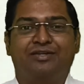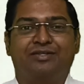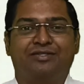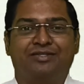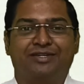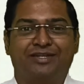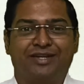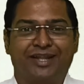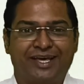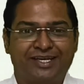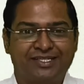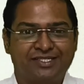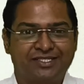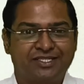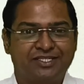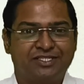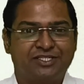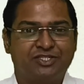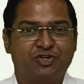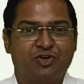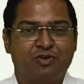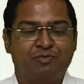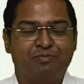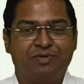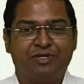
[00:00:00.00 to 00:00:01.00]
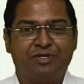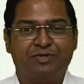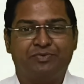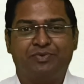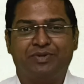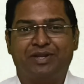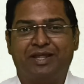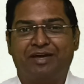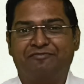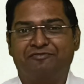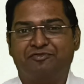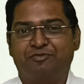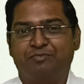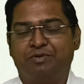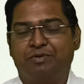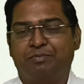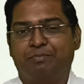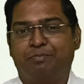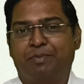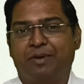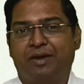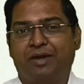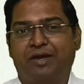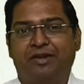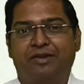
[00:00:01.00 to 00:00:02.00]
The next installment will have to be
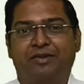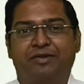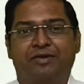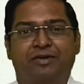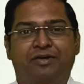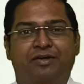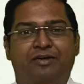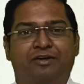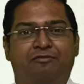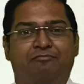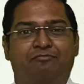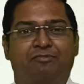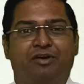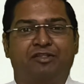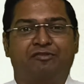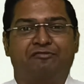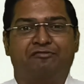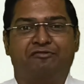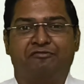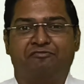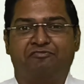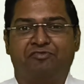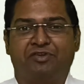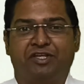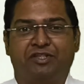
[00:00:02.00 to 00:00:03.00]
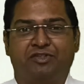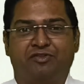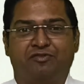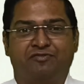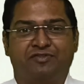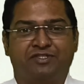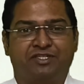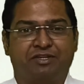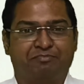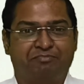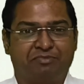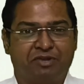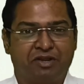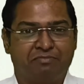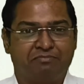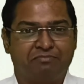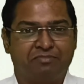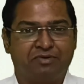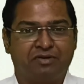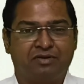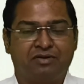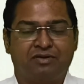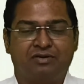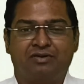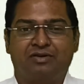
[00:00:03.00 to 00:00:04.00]
paid by the 15th of
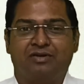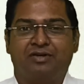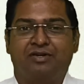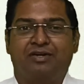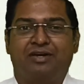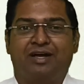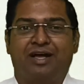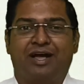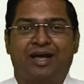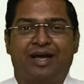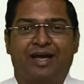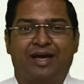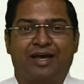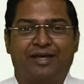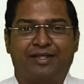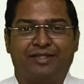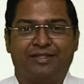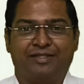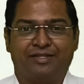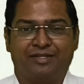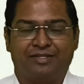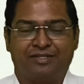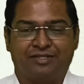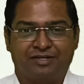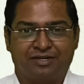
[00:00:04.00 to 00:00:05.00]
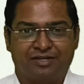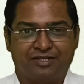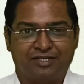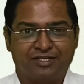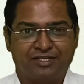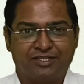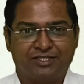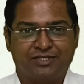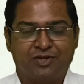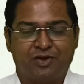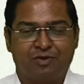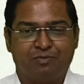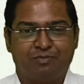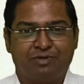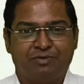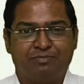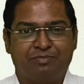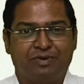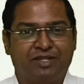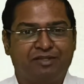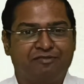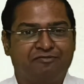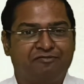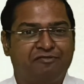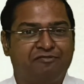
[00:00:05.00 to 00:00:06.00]
September, and the third installment
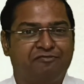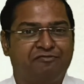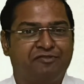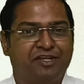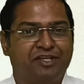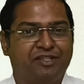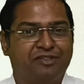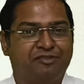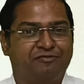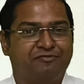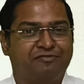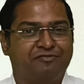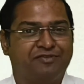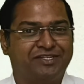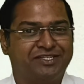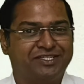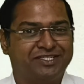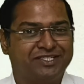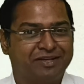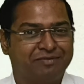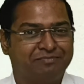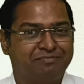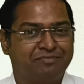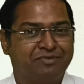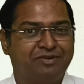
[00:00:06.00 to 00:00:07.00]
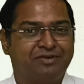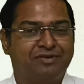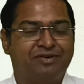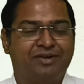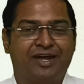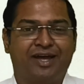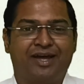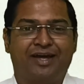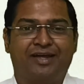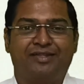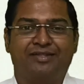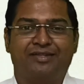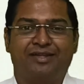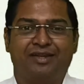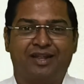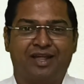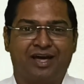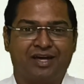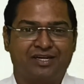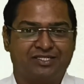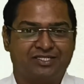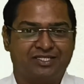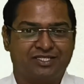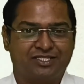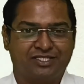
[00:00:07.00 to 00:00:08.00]
by the 15th of December, and the
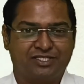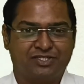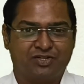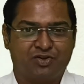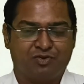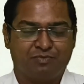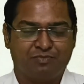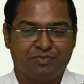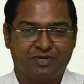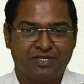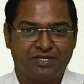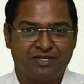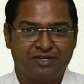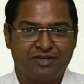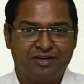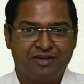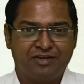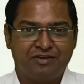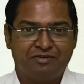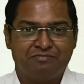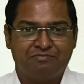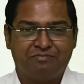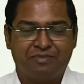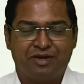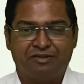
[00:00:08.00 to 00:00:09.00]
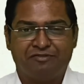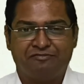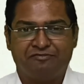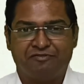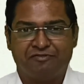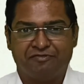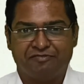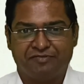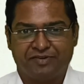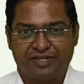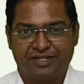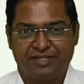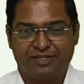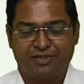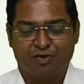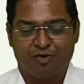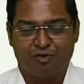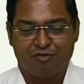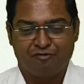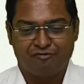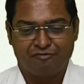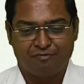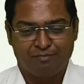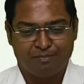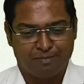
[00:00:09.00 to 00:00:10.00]
last installment by the 15th
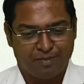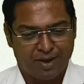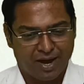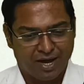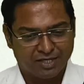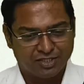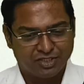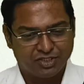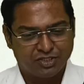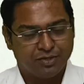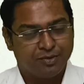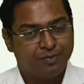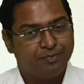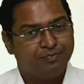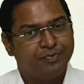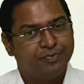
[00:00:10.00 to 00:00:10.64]
of March.